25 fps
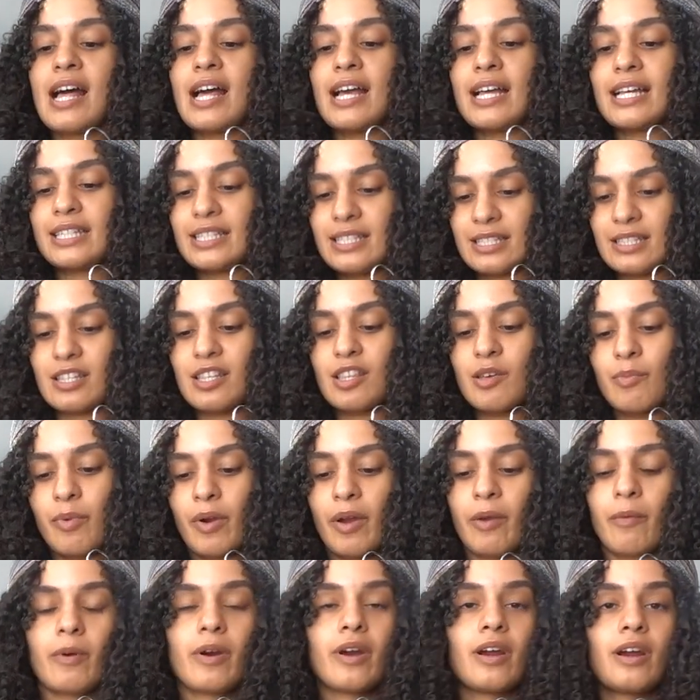It's to the
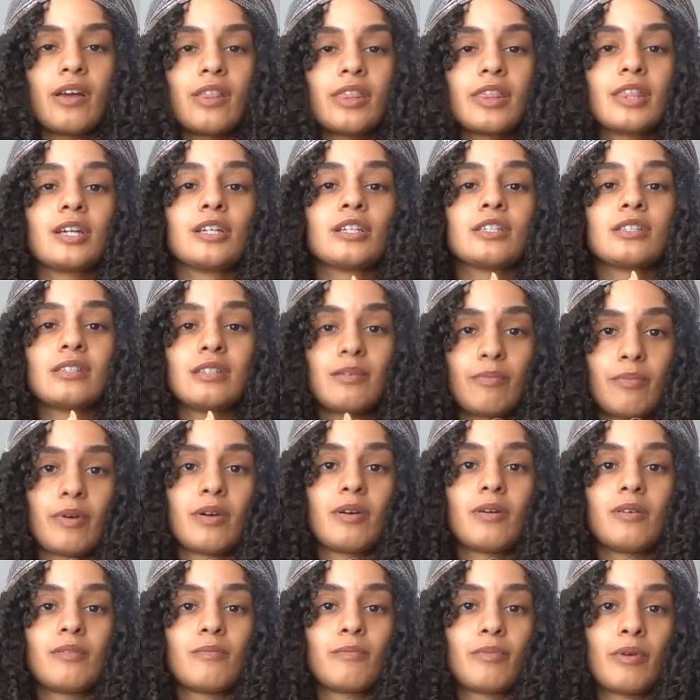point where the
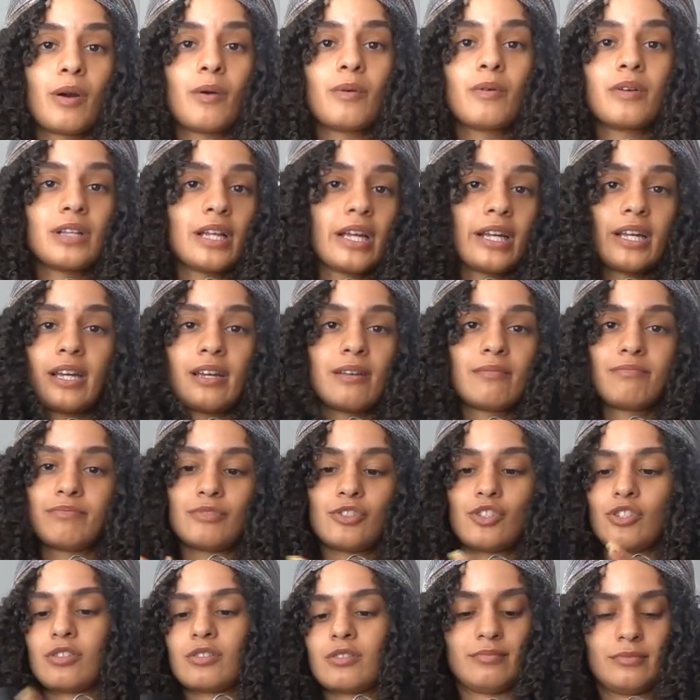zipper broke, like it
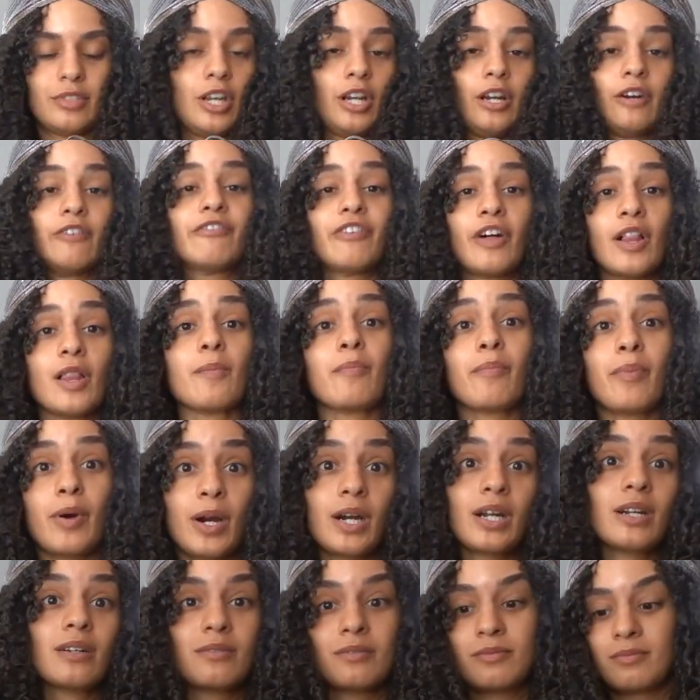just, you know, fell
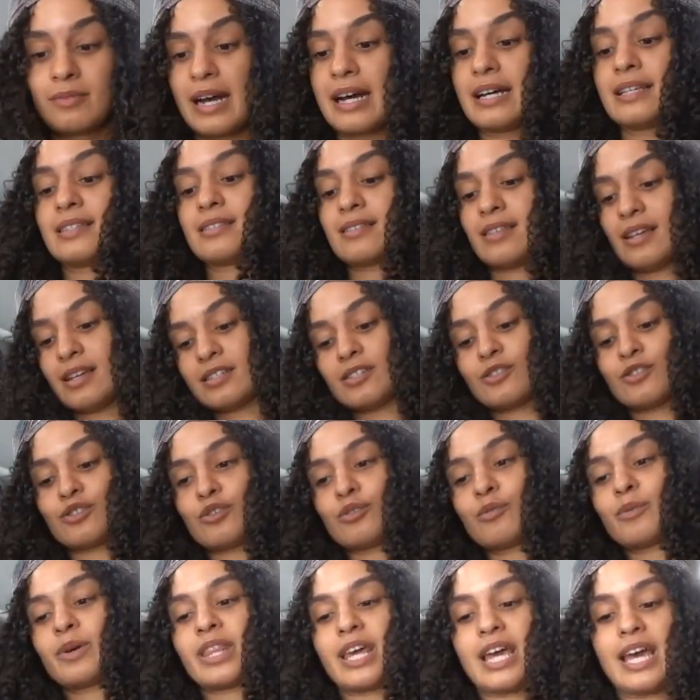apart as things
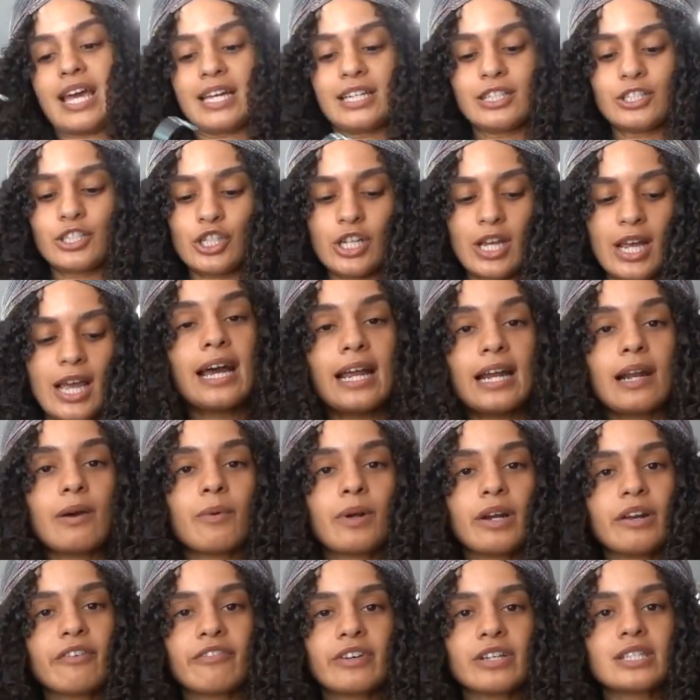do with age, and I
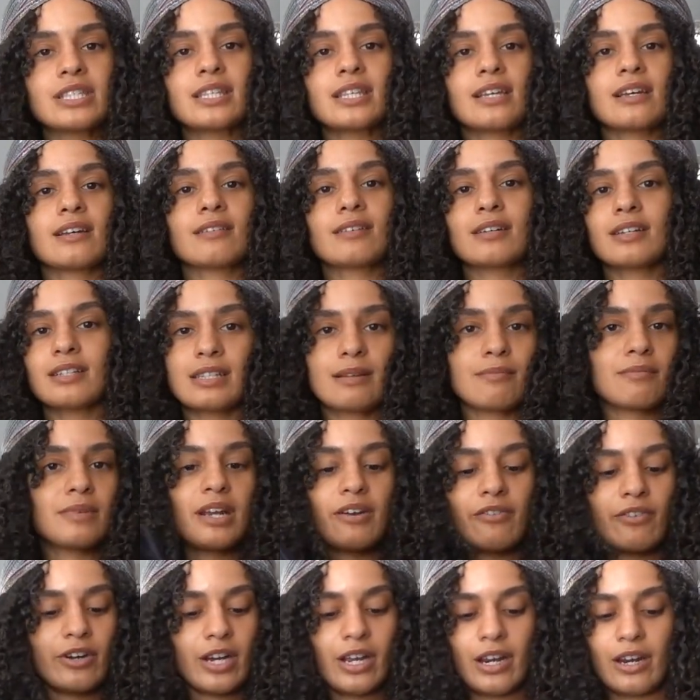went and fixed it because I'm
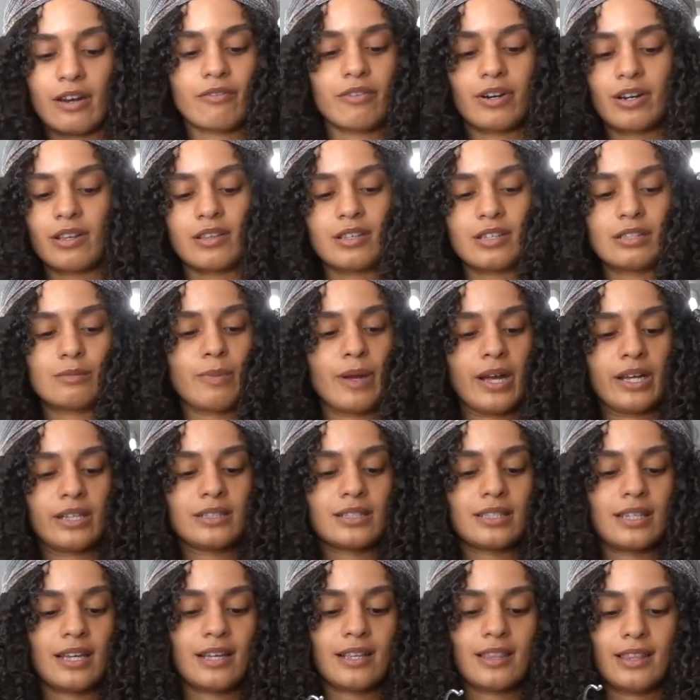never getting rid of these
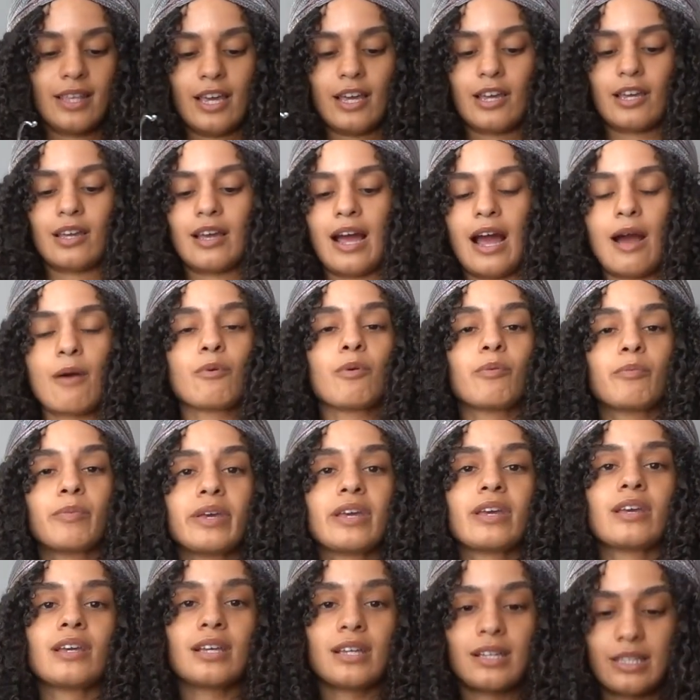pants. Like they, I will
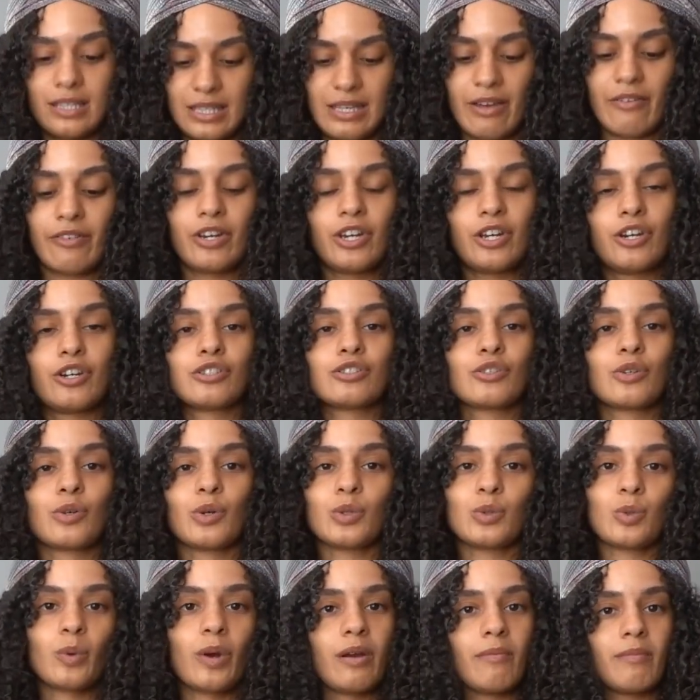be seventy years
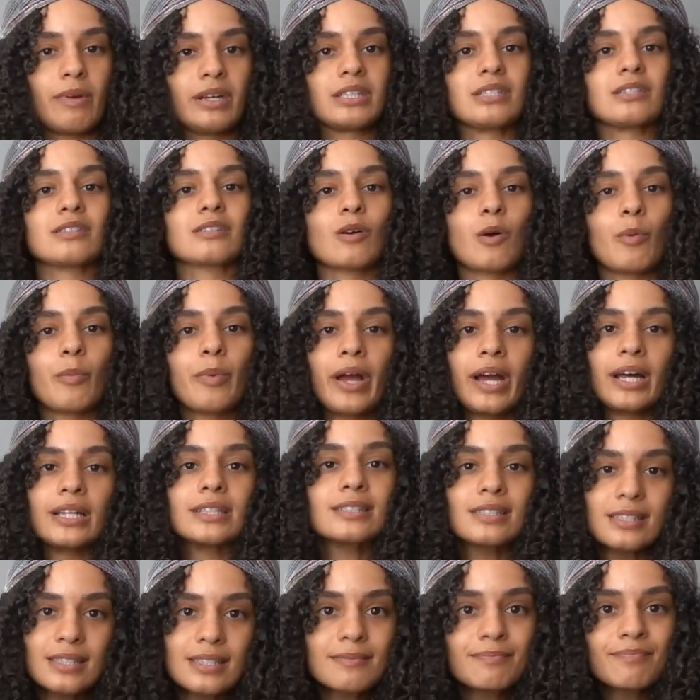old wearing my disco
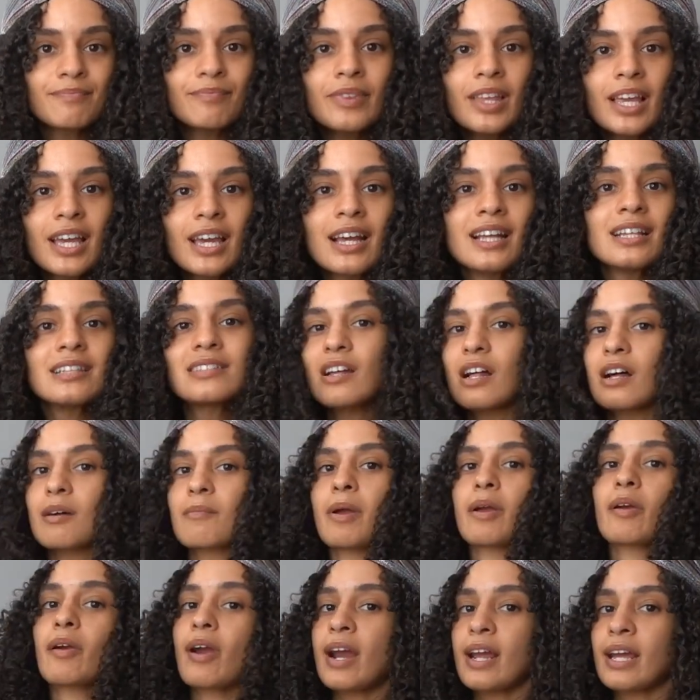pants, telling
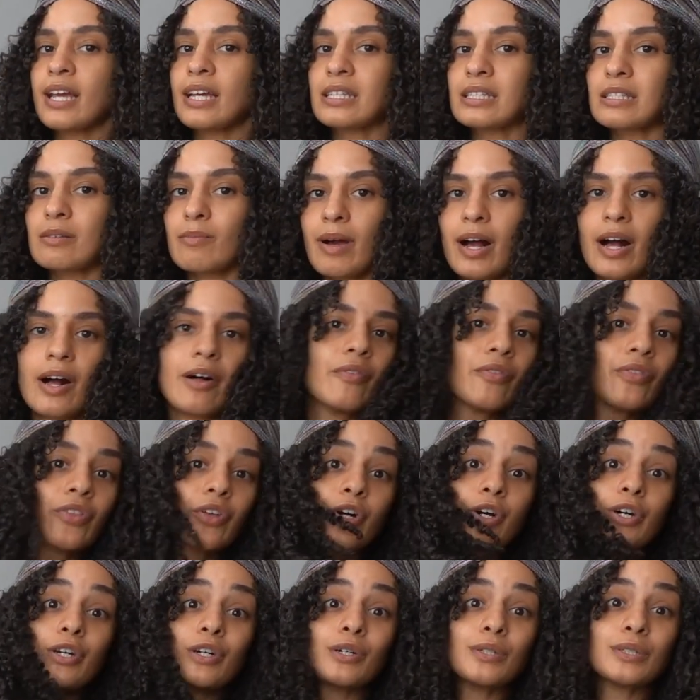my grandkids about the
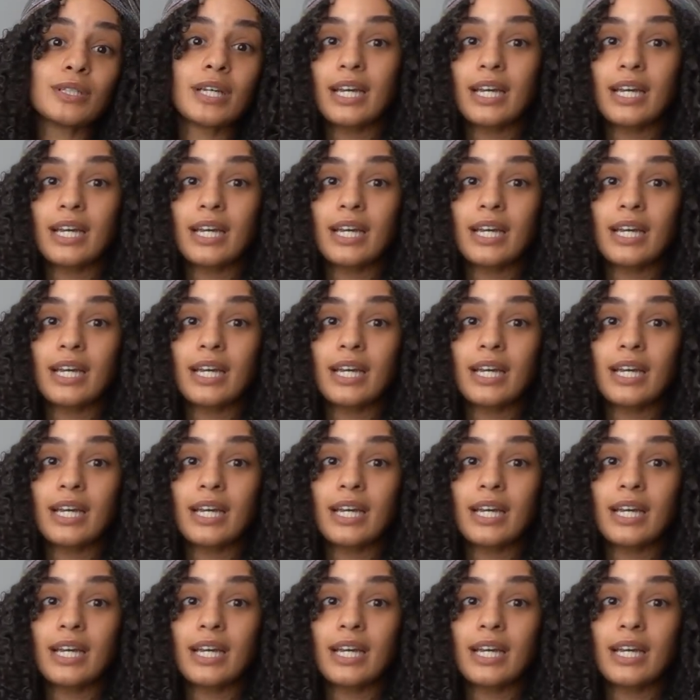good old